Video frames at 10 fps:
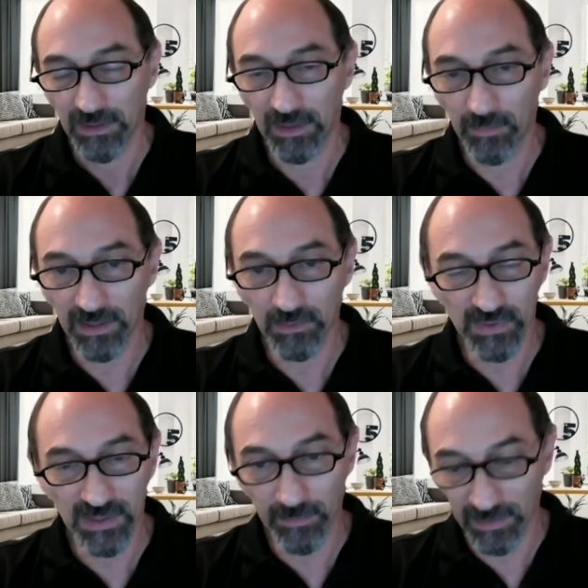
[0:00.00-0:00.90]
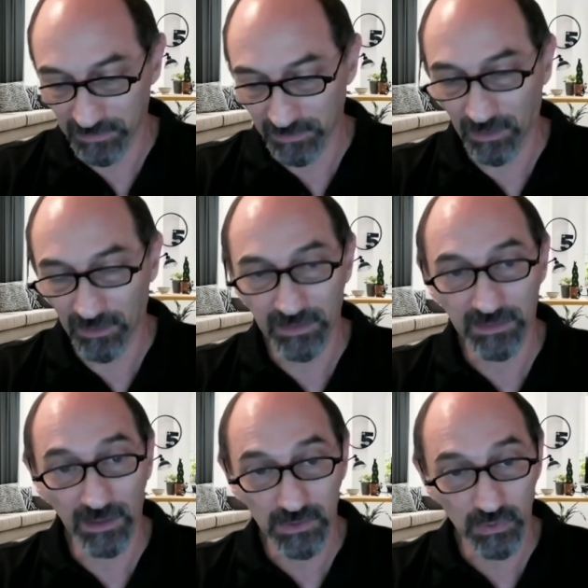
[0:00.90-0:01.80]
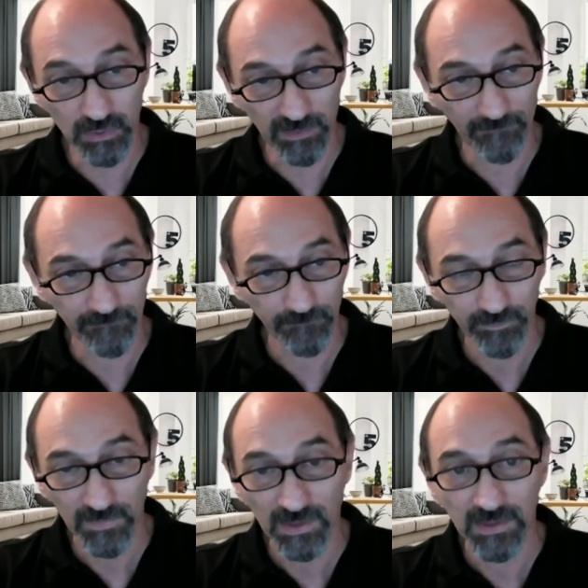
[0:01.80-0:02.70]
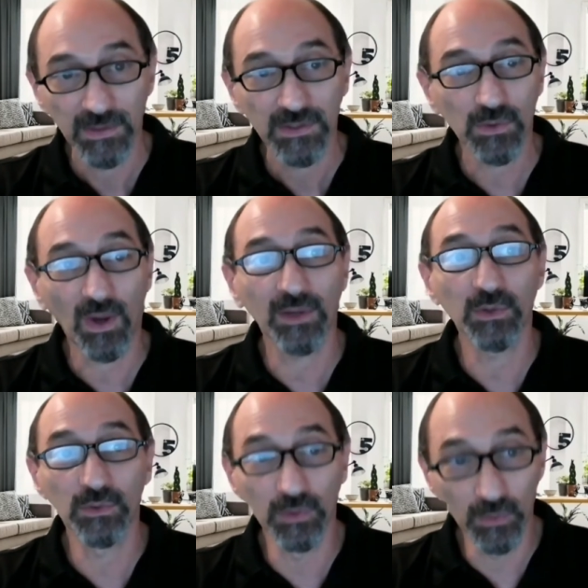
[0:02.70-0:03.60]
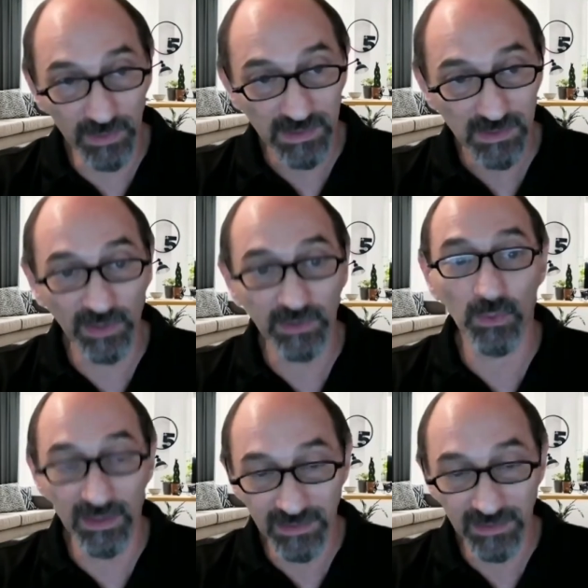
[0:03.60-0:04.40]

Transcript: a microsegmented architecture. So how do you do this? Where do you get